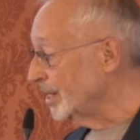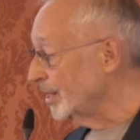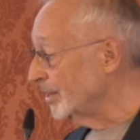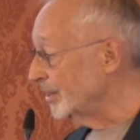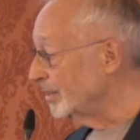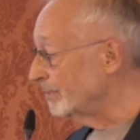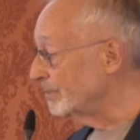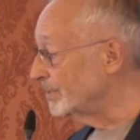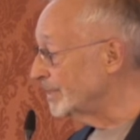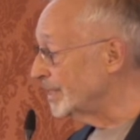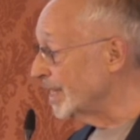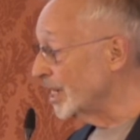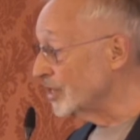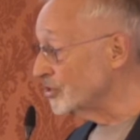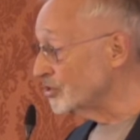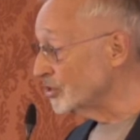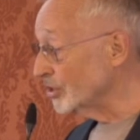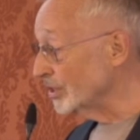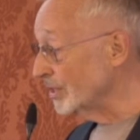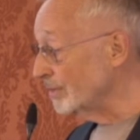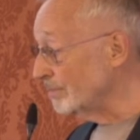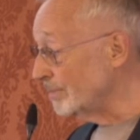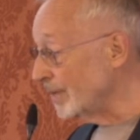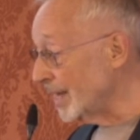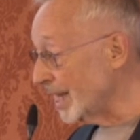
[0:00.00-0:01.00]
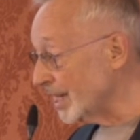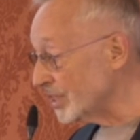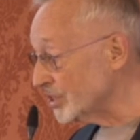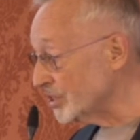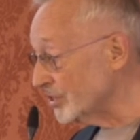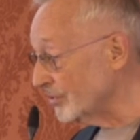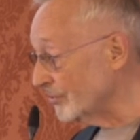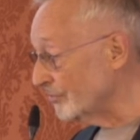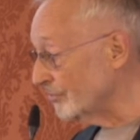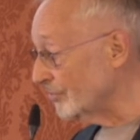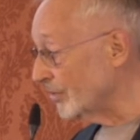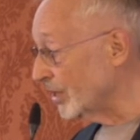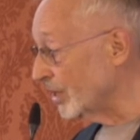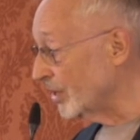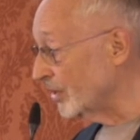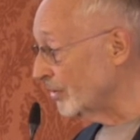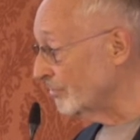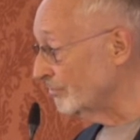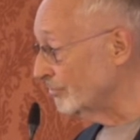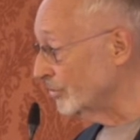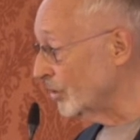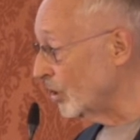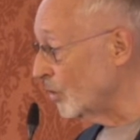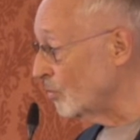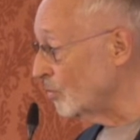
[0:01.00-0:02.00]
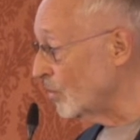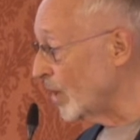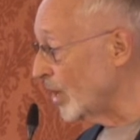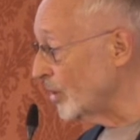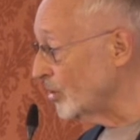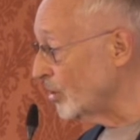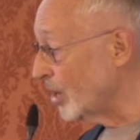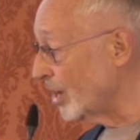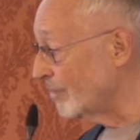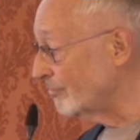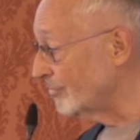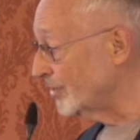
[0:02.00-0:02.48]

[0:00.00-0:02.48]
the potential impacts of low runoff